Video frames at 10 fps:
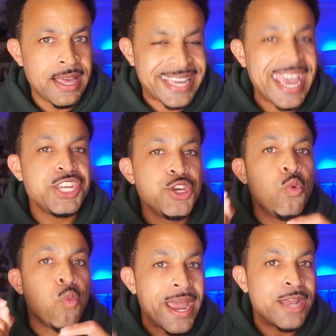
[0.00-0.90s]
Can you
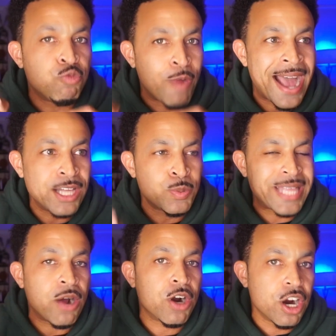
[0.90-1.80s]
win rounds
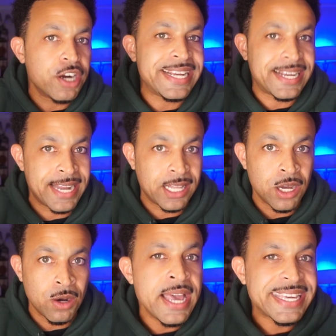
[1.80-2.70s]
without hurting
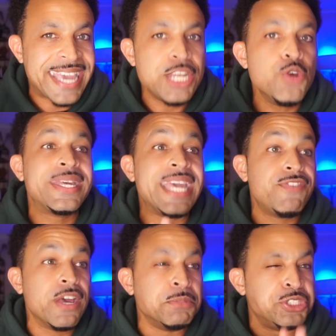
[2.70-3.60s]
Canelo? Can you give
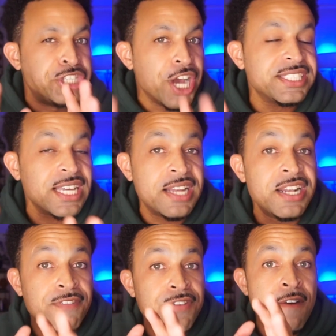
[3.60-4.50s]
him just
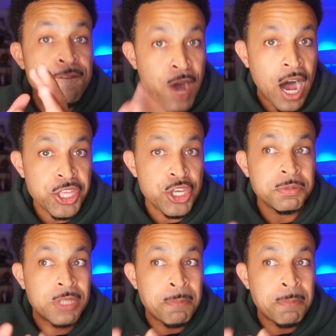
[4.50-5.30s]
enough volume to